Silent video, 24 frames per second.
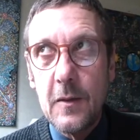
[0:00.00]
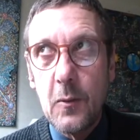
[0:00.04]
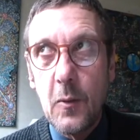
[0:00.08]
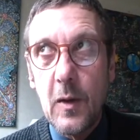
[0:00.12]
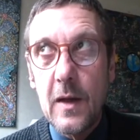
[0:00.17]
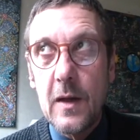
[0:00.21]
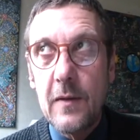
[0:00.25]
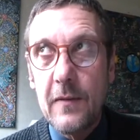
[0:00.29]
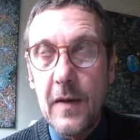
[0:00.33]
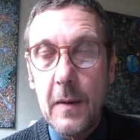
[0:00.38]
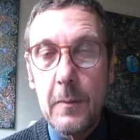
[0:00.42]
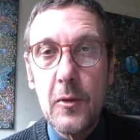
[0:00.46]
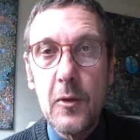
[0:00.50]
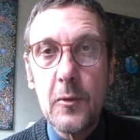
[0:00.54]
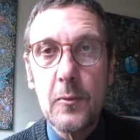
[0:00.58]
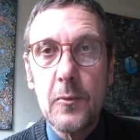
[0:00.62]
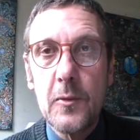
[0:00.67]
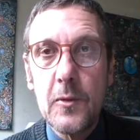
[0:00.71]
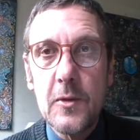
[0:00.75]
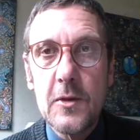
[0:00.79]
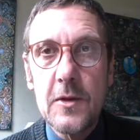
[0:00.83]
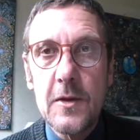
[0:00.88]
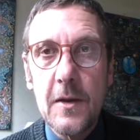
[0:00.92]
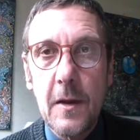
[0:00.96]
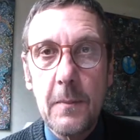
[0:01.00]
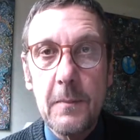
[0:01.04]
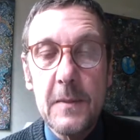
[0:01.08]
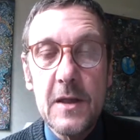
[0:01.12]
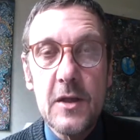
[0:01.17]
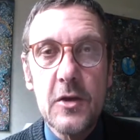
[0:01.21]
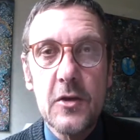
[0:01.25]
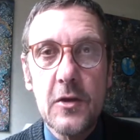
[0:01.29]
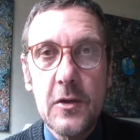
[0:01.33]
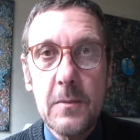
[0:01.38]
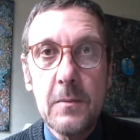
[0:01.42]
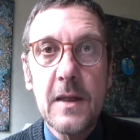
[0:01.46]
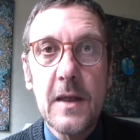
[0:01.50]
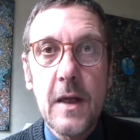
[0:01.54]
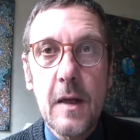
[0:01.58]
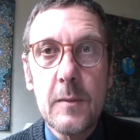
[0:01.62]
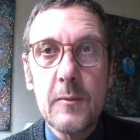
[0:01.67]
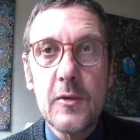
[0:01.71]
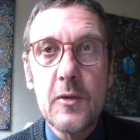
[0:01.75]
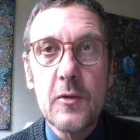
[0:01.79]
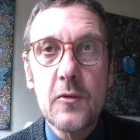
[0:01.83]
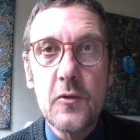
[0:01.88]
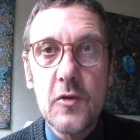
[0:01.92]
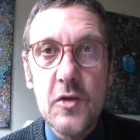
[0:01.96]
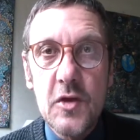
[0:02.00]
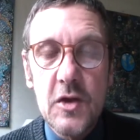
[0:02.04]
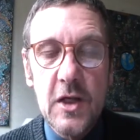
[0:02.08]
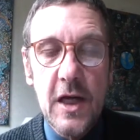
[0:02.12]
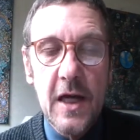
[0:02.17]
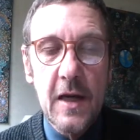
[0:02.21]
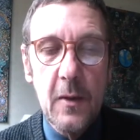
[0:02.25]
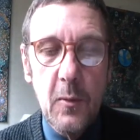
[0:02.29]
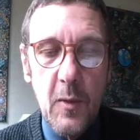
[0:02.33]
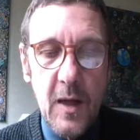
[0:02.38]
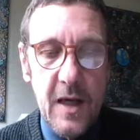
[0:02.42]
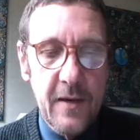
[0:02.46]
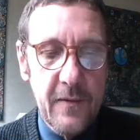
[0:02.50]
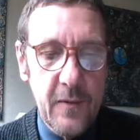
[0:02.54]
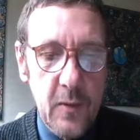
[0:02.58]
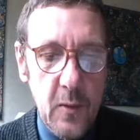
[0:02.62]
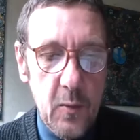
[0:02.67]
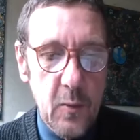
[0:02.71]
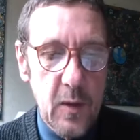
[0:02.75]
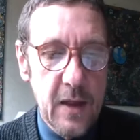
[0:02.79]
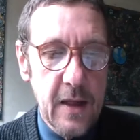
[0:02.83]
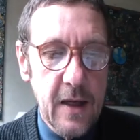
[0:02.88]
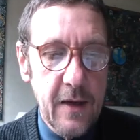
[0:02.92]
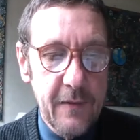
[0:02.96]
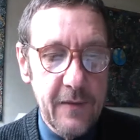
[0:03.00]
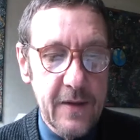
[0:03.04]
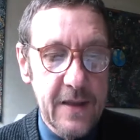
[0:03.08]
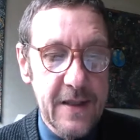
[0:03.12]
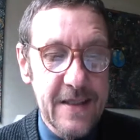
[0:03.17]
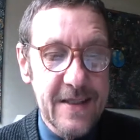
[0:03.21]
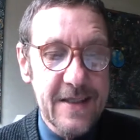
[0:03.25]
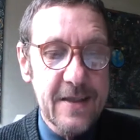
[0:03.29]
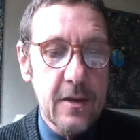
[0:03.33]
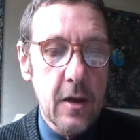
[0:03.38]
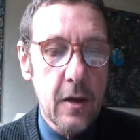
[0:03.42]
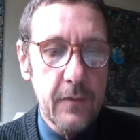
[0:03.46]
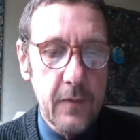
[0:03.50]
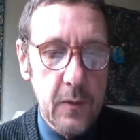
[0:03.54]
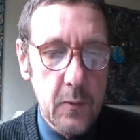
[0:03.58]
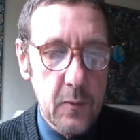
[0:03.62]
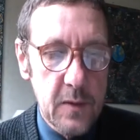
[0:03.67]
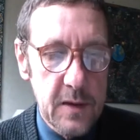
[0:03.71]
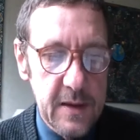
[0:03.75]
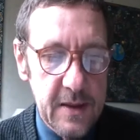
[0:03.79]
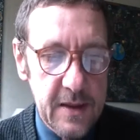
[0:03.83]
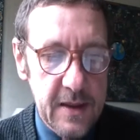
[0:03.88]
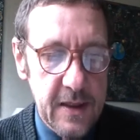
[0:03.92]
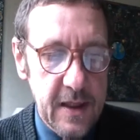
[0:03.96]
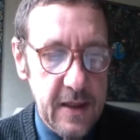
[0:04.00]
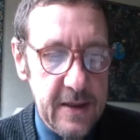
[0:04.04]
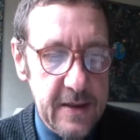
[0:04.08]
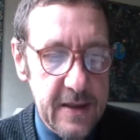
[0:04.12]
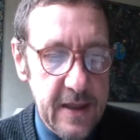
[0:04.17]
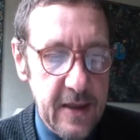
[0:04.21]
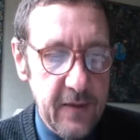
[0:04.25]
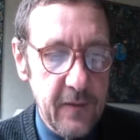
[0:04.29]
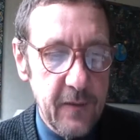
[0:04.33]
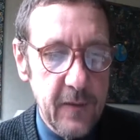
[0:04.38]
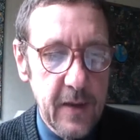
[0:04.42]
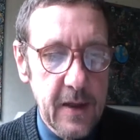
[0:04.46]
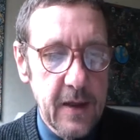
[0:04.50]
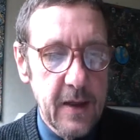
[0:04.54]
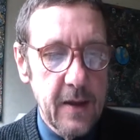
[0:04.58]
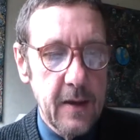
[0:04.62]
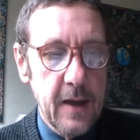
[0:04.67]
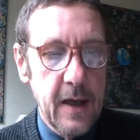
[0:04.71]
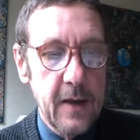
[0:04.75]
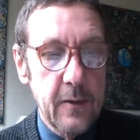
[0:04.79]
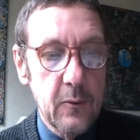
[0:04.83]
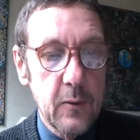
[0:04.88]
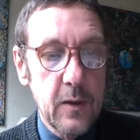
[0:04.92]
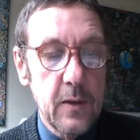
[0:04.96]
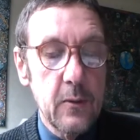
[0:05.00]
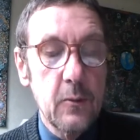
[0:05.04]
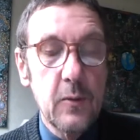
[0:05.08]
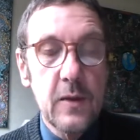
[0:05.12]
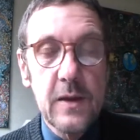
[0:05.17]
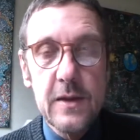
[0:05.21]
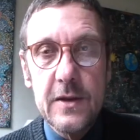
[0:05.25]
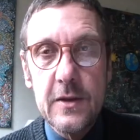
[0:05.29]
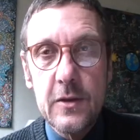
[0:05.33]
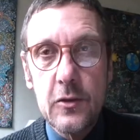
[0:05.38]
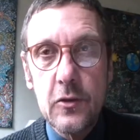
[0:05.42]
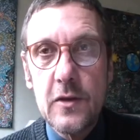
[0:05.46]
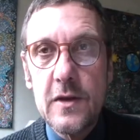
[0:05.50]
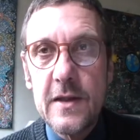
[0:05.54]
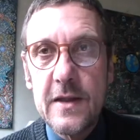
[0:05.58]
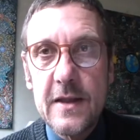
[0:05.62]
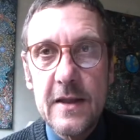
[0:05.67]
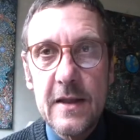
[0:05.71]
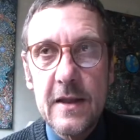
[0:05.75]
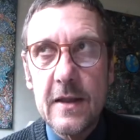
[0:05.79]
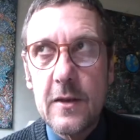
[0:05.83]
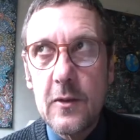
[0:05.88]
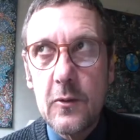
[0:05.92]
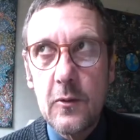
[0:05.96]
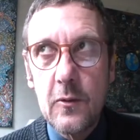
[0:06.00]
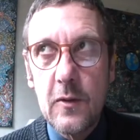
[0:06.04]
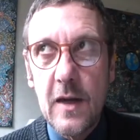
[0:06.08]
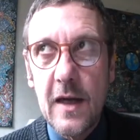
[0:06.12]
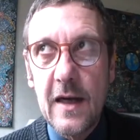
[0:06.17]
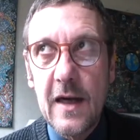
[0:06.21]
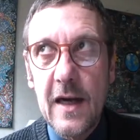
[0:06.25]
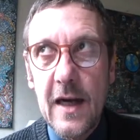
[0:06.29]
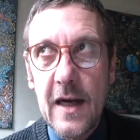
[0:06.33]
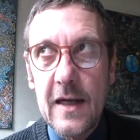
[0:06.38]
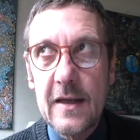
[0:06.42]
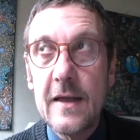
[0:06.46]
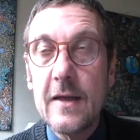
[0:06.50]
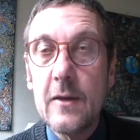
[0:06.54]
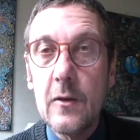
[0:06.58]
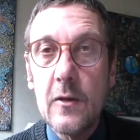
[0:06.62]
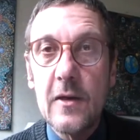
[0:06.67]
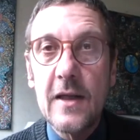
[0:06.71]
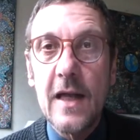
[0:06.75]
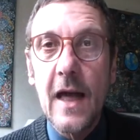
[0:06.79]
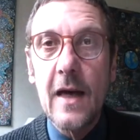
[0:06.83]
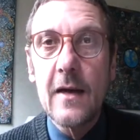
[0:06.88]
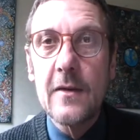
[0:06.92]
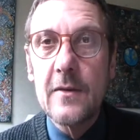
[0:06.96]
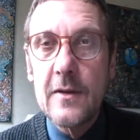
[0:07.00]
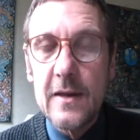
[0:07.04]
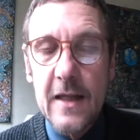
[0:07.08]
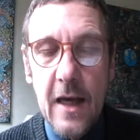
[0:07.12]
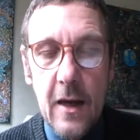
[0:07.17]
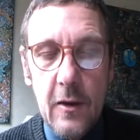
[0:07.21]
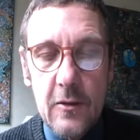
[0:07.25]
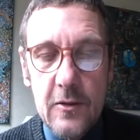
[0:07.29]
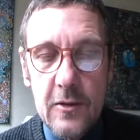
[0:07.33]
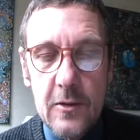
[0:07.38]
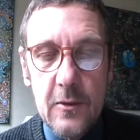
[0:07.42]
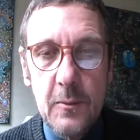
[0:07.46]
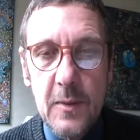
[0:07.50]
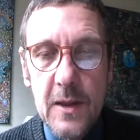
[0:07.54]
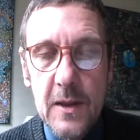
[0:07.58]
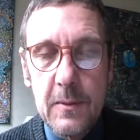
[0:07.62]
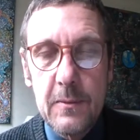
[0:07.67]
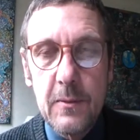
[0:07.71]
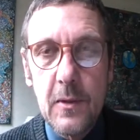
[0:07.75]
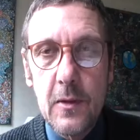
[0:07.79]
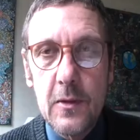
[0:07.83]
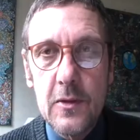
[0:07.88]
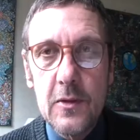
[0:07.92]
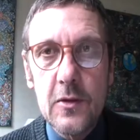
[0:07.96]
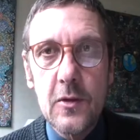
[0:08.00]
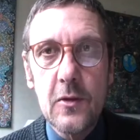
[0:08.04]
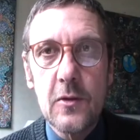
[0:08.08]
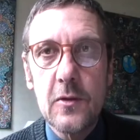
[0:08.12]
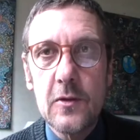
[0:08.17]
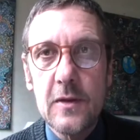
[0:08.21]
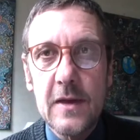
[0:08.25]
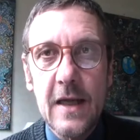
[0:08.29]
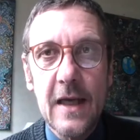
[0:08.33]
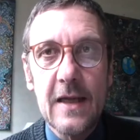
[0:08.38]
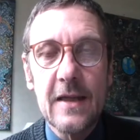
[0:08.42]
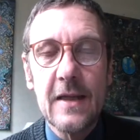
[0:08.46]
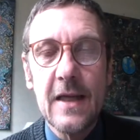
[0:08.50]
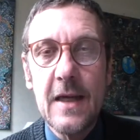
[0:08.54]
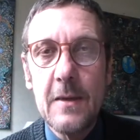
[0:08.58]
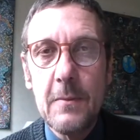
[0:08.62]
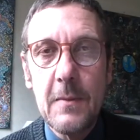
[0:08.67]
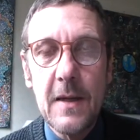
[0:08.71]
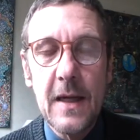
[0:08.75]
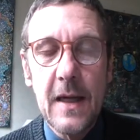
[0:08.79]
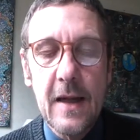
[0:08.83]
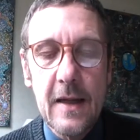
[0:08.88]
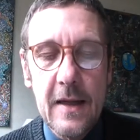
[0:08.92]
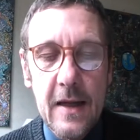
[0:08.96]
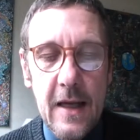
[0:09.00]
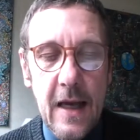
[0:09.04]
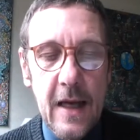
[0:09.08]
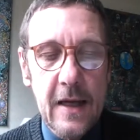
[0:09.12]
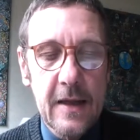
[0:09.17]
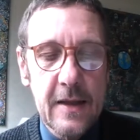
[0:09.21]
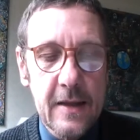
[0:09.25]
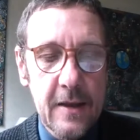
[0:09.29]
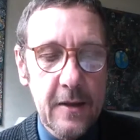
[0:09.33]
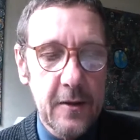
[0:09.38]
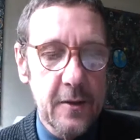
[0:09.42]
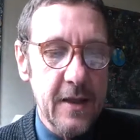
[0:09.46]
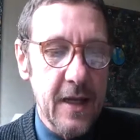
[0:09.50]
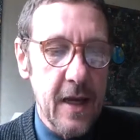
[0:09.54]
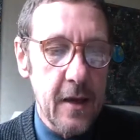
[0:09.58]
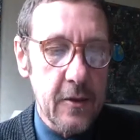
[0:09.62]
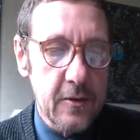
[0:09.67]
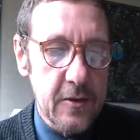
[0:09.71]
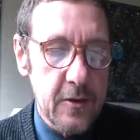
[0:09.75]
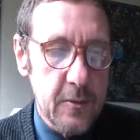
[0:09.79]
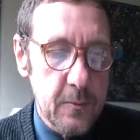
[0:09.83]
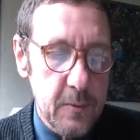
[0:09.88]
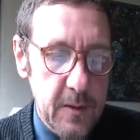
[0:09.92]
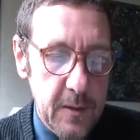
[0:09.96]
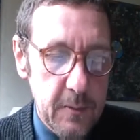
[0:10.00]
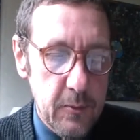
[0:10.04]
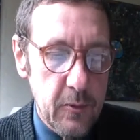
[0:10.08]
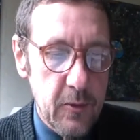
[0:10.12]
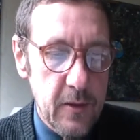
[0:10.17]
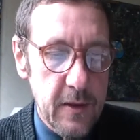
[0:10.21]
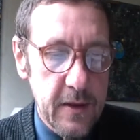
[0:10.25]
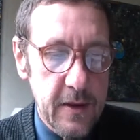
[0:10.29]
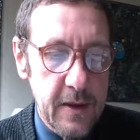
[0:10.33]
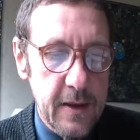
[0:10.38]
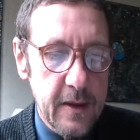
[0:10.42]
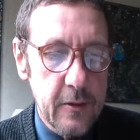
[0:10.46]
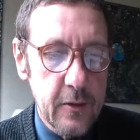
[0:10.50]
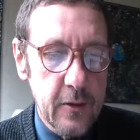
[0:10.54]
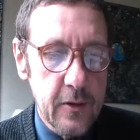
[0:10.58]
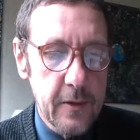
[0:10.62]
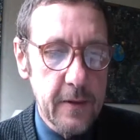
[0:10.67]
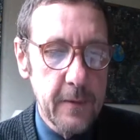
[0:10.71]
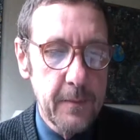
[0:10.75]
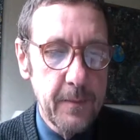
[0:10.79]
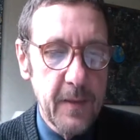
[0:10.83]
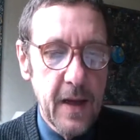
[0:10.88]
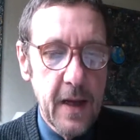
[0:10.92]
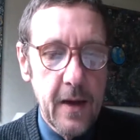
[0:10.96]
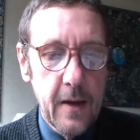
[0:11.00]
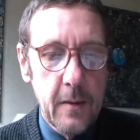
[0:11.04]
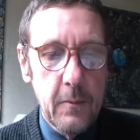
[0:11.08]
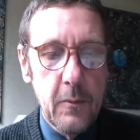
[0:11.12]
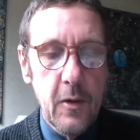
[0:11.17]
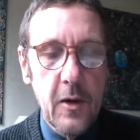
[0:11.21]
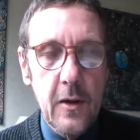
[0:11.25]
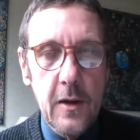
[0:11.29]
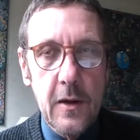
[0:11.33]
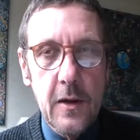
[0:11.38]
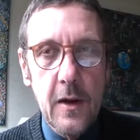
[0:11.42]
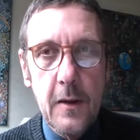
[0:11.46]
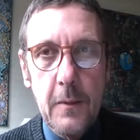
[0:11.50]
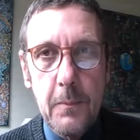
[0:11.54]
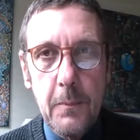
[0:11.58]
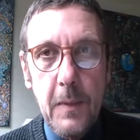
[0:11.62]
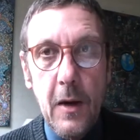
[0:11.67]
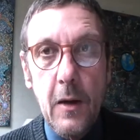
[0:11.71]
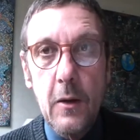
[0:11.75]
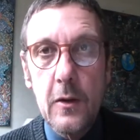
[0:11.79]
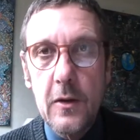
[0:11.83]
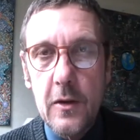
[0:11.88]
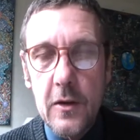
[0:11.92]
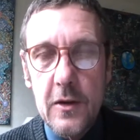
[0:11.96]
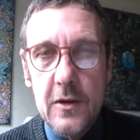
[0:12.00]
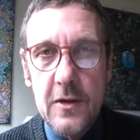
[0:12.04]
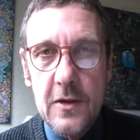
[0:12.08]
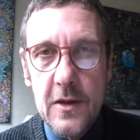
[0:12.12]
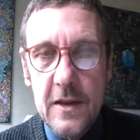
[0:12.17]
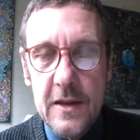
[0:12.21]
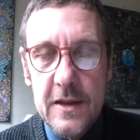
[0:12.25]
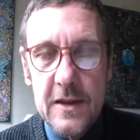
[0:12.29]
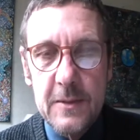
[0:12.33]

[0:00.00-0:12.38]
one of our purpose, our mission becomes to share whatever we have discovered within ourselves, and we should seek to enlighten 1,000 people so that they may enlighten 1,000 people in their turn. But paradoxically